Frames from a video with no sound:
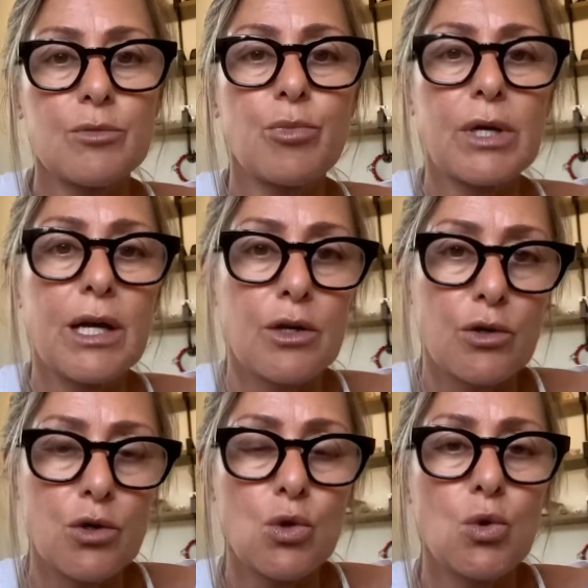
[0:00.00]
bringing
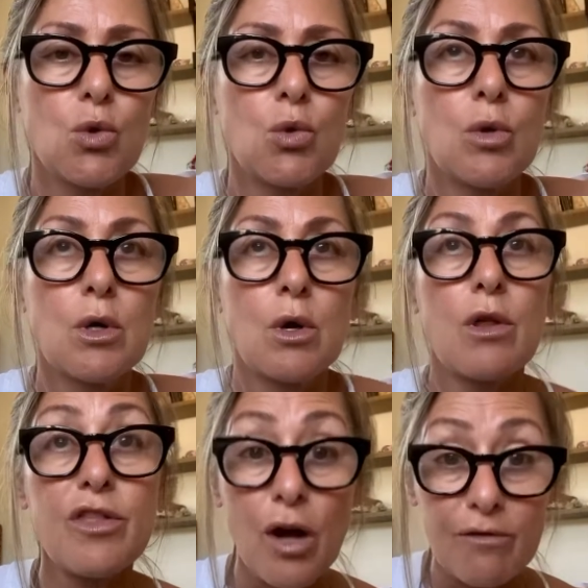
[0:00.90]
new
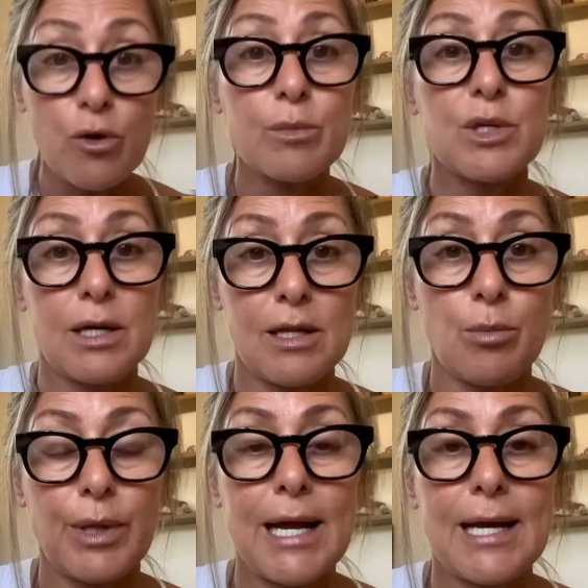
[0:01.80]
thought forms onto the
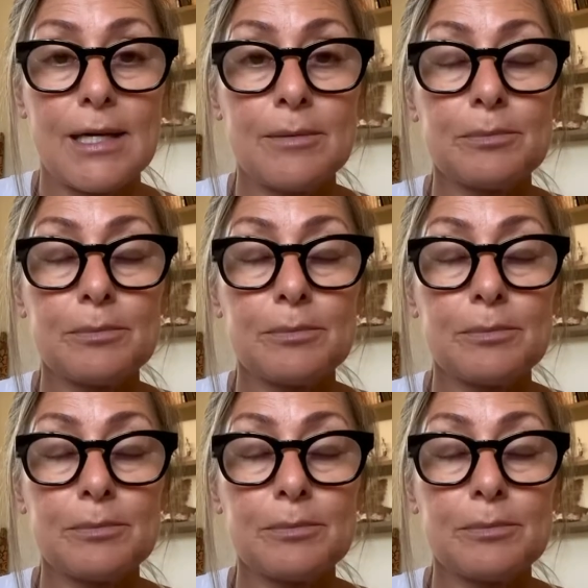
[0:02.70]
planet,